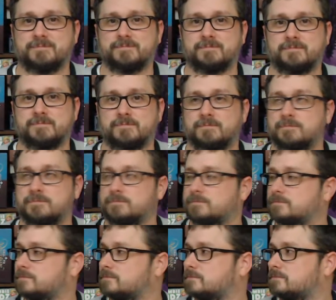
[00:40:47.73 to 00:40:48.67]

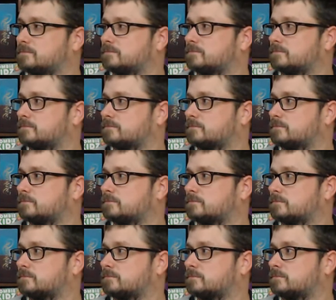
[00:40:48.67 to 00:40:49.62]

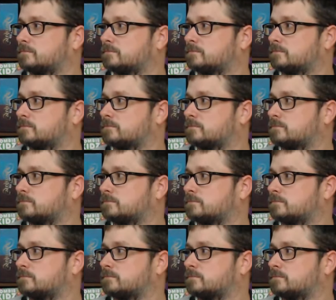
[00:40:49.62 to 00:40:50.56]

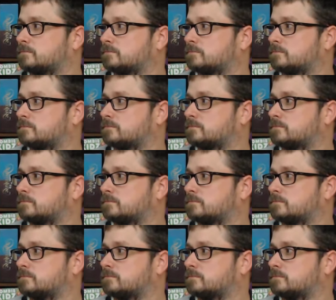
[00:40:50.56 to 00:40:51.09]
This person isn't speaking.